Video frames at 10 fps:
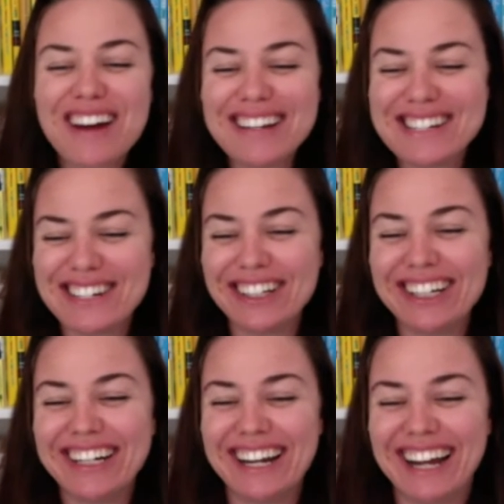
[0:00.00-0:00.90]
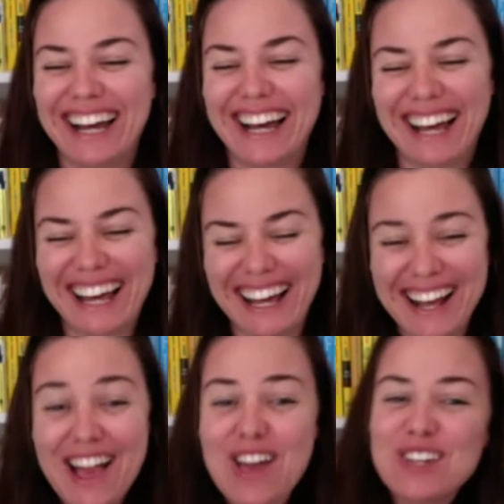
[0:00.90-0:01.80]
one dude.
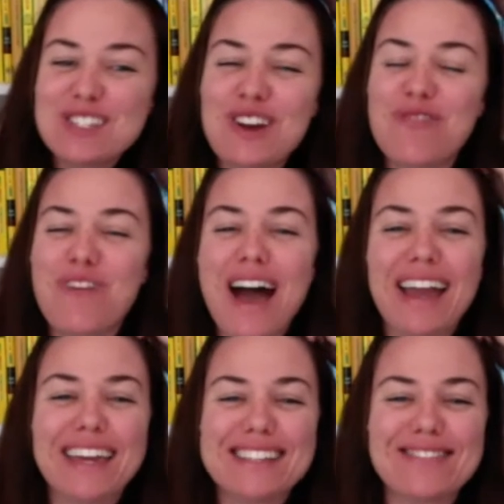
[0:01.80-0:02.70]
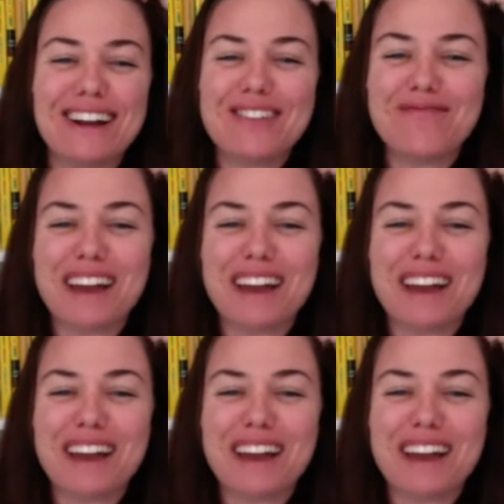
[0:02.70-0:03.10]
So Mike is one of my